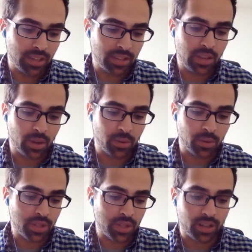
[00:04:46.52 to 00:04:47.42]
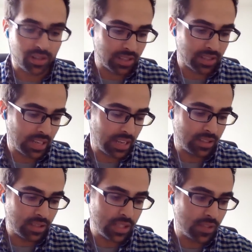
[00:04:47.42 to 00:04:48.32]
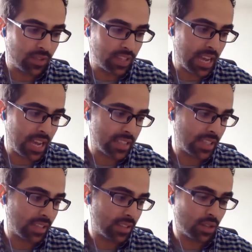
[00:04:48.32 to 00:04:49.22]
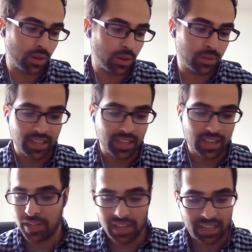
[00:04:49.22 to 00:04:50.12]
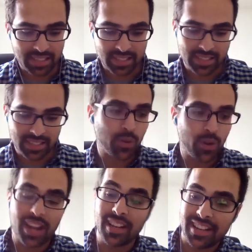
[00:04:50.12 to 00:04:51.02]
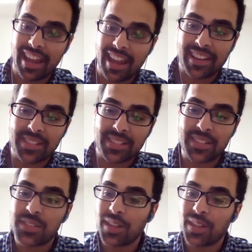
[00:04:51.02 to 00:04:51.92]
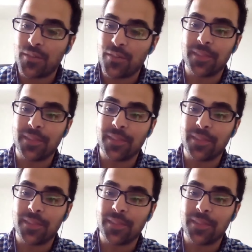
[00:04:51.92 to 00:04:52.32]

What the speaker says: owner's daughter, and she's fantastic. So I mean it's great. Yeah, it's a lot of fun.